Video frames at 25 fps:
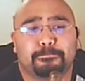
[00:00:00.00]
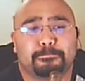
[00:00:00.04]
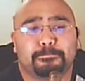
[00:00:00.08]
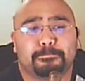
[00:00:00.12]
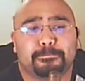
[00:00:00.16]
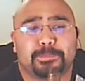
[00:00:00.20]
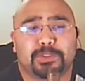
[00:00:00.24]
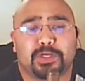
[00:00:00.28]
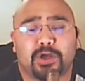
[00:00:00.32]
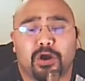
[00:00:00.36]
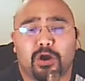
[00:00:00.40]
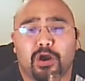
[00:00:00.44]

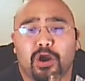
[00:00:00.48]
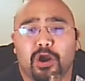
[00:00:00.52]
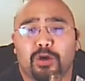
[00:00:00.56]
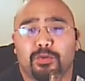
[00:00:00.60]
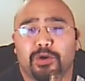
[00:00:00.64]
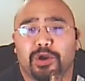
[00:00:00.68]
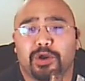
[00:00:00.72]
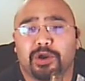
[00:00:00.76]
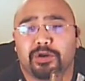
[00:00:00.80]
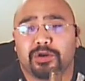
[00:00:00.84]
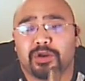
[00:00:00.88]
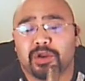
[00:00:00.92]
cigar
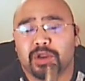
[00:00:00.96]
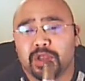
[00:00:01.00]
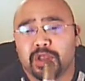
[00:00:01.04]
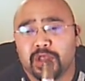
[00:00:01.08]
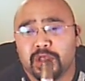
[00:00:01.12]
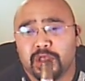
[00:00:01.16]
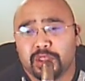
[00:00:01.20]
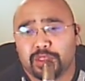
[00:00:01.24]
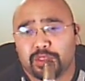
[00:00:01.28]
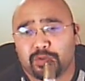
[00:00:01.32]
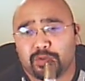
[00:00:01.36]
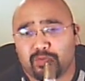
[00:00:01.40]
where
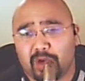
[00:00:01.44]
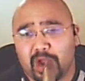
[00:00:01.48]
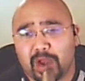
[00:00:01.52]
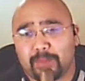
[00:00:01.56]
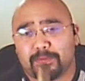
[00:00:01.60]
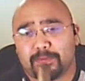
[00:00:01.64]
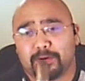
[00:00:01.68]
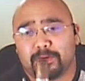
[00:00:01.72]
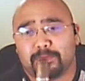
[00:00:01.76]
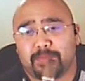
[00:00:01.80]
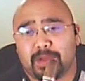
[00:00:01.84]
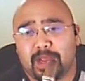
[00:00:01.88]
the
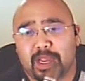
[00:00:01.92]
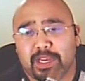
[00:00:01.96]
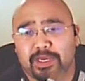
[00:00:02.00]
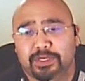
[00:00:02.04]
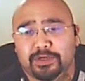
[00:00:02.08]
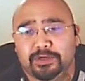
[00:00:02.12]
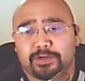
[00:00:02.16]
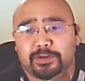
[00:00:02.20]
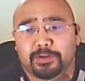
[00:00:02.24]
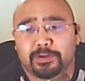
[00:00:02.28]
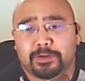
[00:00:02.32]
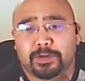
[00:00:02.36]
wrapper,
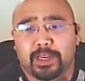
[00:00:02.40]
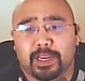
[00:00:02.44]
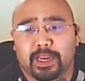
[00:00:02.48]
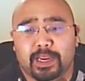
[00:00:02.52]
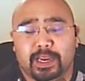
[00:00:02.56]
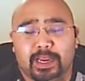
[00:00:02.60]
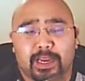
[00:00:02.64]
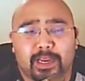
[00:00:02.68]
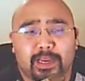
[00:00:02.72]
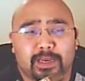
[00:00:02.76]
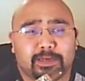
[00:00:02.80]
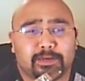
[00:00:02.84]
binder,
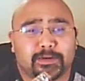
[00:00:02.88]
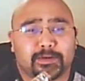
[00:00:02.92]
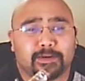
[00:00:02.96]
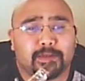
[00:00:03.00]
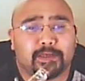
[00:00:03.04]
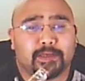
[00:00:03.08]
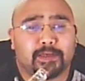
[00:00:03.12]
and